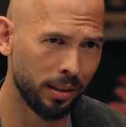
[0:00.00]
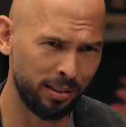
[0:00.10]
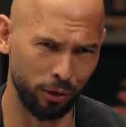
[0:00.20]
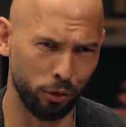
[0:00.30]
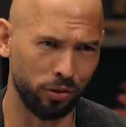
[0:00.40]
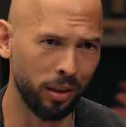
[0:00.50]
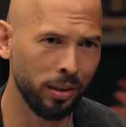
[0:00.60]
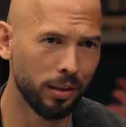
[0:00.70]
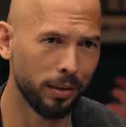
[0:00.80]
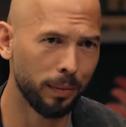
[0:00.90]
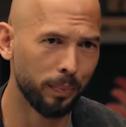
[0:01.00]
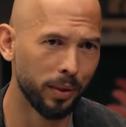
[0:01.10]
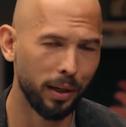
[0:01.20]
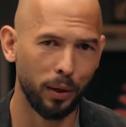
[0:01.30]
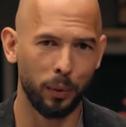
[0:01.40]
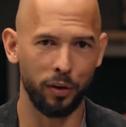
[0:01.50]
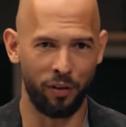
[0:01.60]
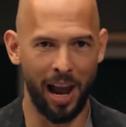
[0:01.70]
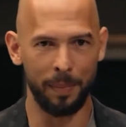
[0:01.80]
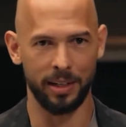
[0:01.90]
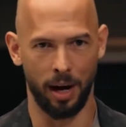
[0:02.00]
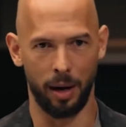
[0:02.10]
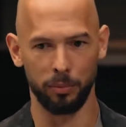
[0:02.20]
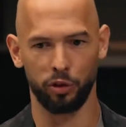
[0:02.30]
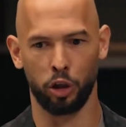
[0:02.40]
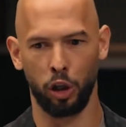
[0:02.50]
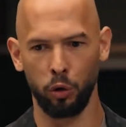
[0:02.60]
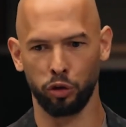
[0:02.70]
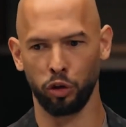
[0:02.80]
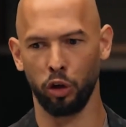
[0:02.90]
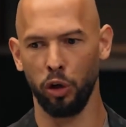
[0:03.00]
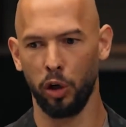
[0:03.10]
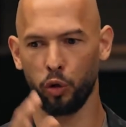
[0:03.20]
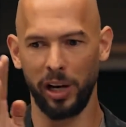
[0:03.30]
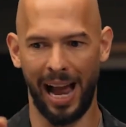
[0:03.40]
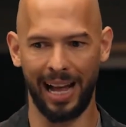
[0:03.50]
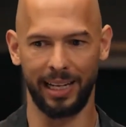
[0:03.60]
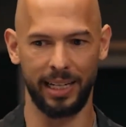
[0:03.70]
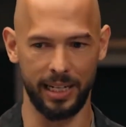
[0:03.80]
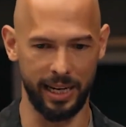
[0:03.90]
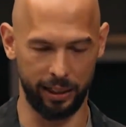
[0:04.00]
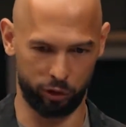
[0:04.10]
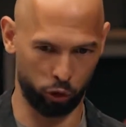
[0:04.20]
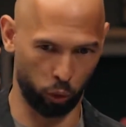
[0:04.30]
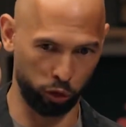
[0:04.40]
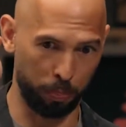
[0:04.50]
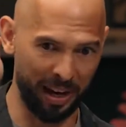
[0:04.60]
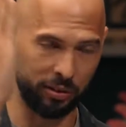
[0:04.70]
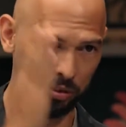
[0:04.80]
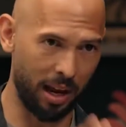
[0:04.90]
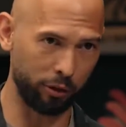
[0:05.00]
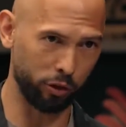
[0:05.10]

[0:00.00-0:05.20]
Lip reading: That's interesting. When the famine comes, the closer reality gets towards baseline